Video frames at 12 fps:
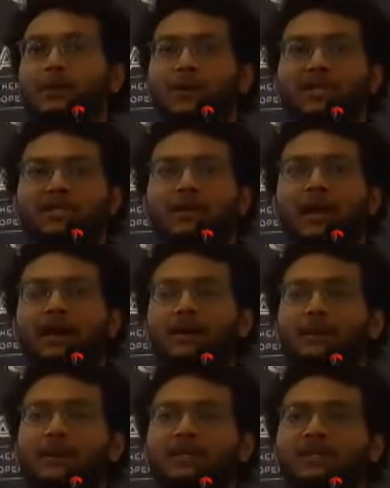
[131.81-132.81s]
what is
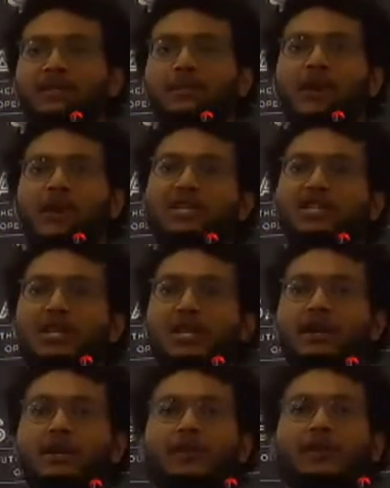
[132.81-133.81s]
the market
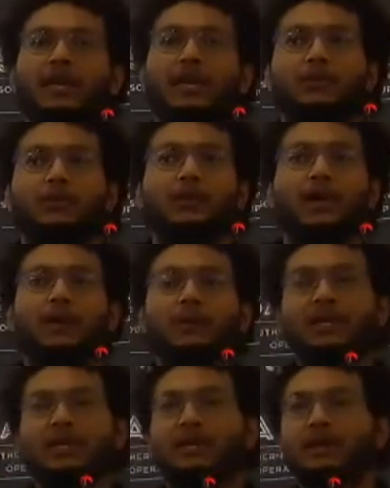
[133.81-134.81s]
share of the network, how
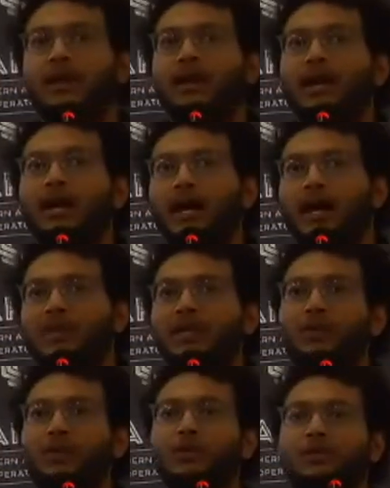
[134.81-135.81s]
many
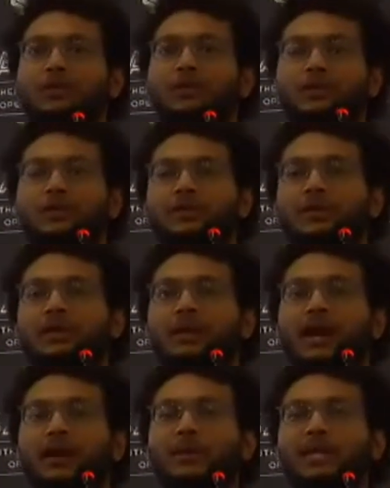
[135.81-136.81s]
users,
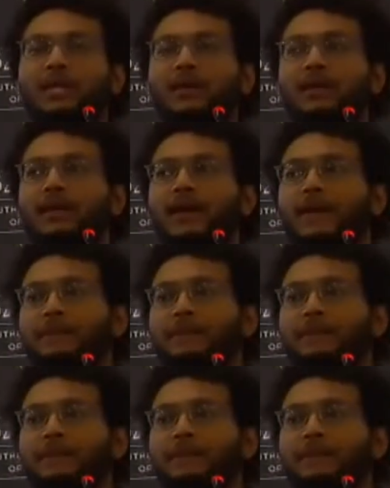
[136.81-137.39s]
and how many